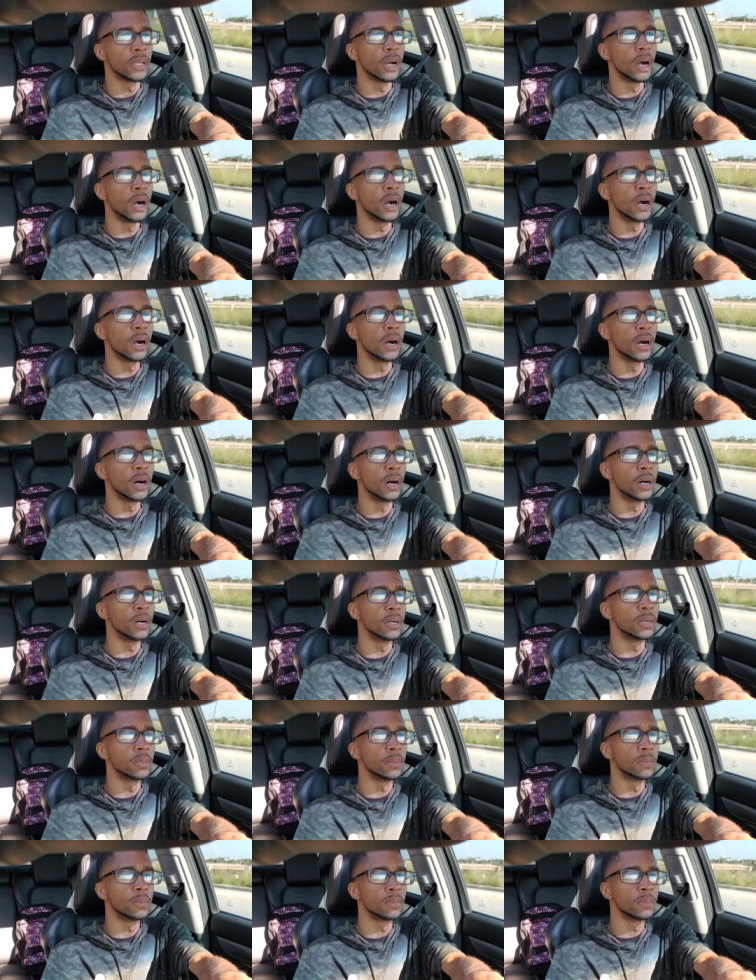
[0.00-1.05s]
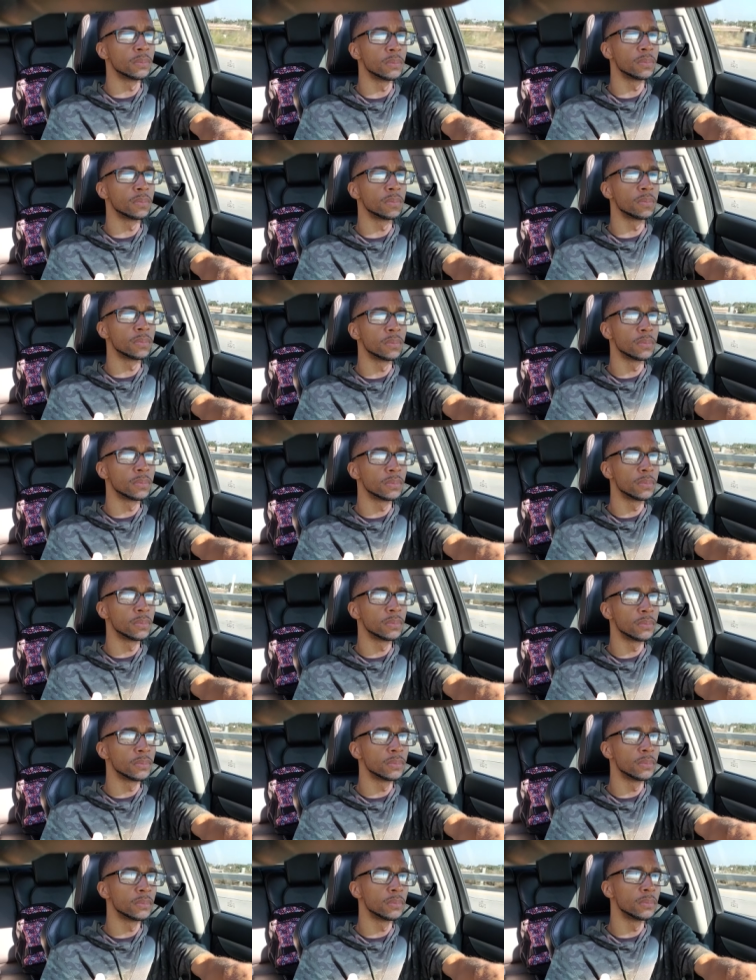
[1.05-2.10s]
uh,
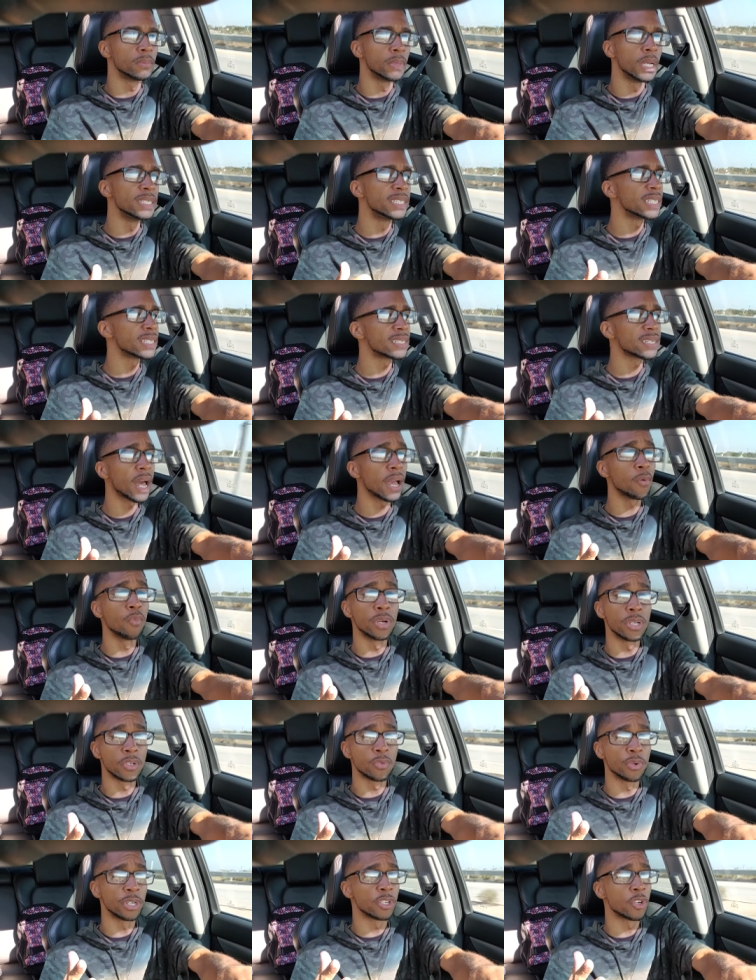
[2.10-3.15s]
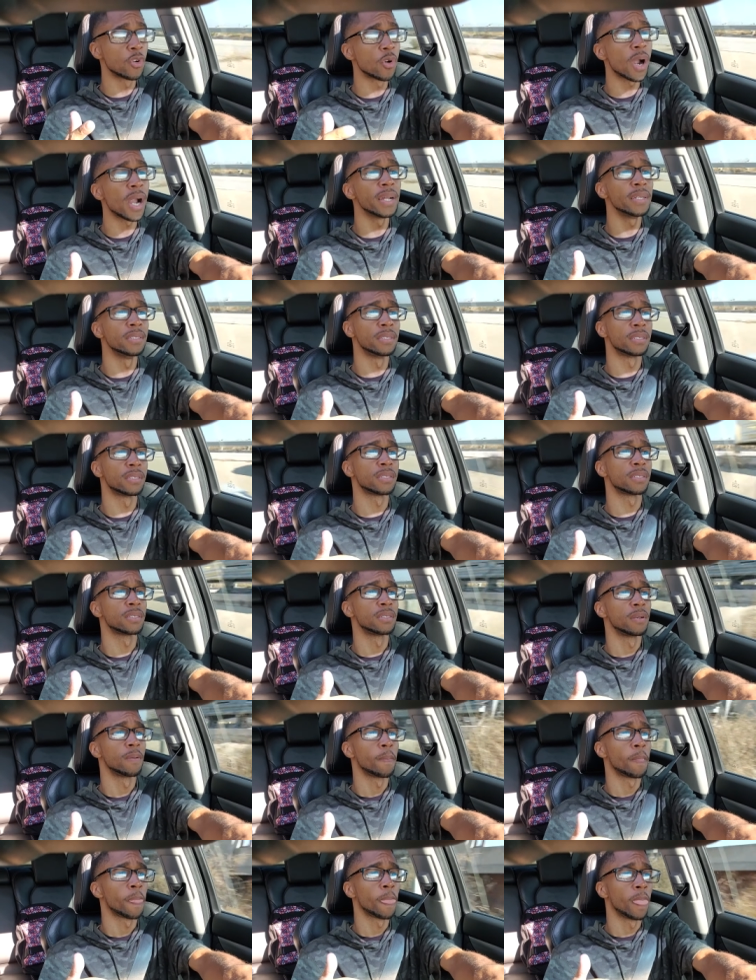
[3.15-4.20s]
it's just like when, when Christ
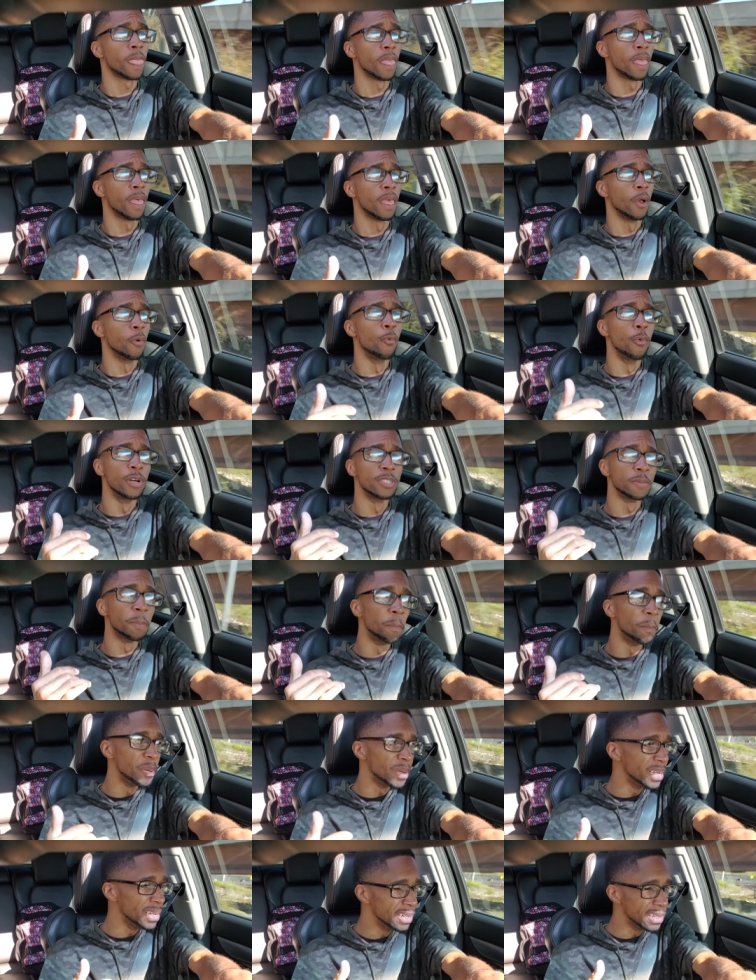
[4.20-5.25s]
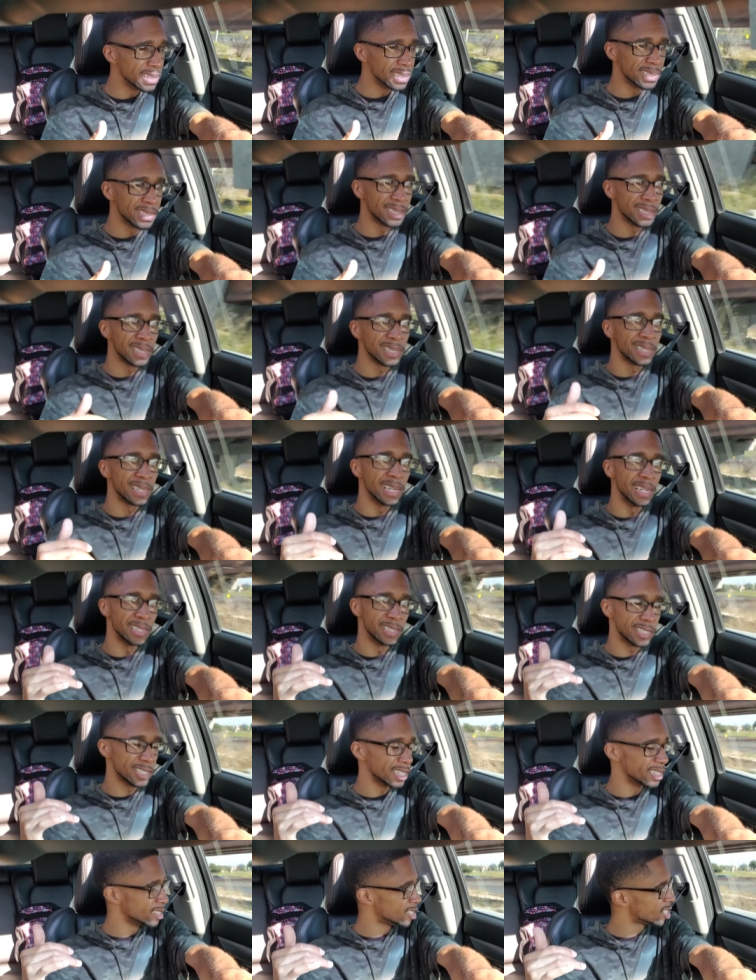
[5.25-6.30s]
was beaten
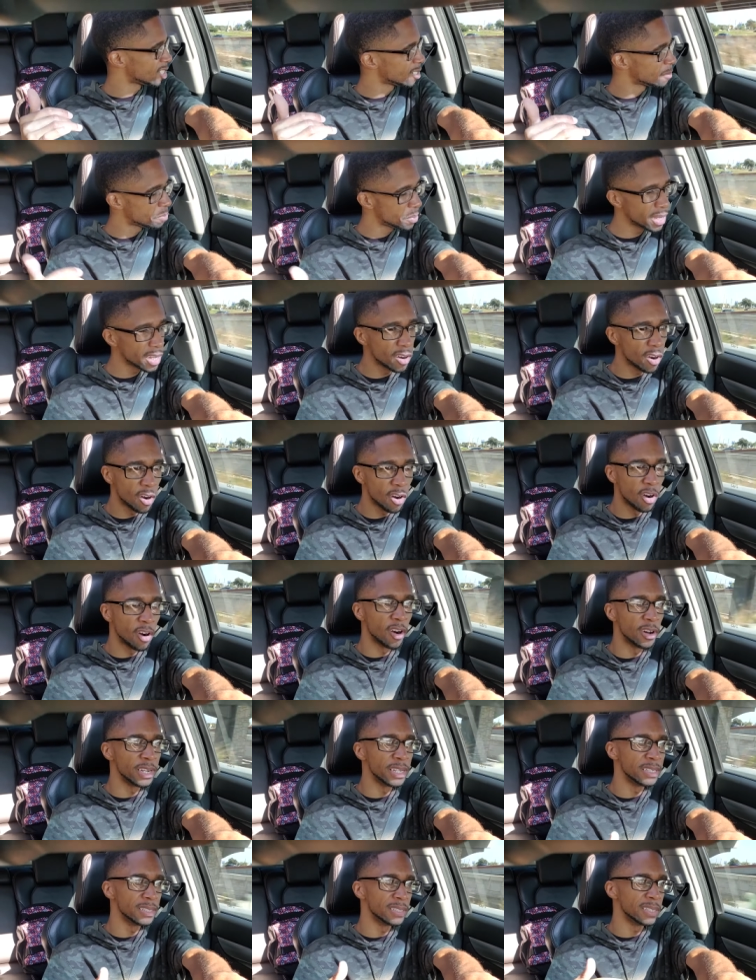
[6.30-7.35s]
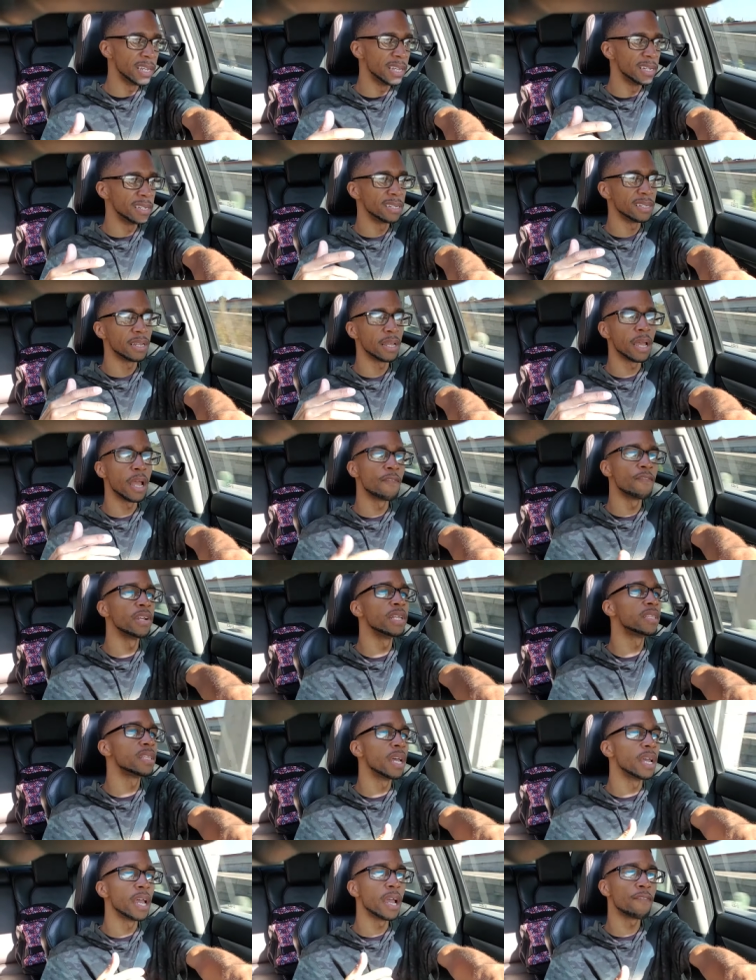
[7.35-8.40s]
and, and spit on and, and every,
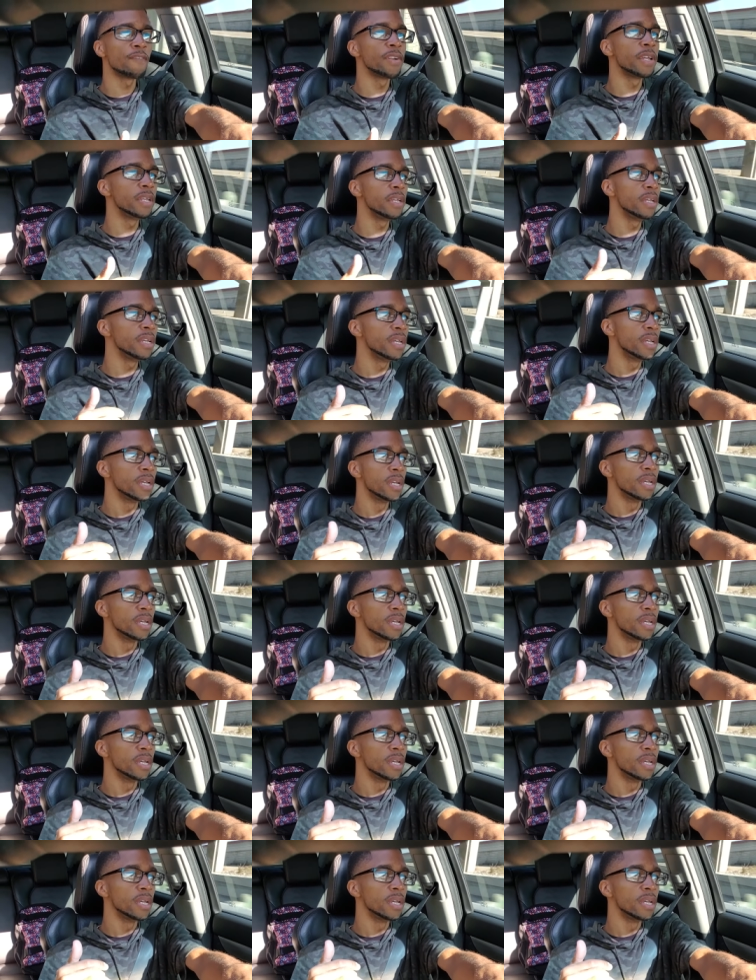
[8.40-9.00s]
every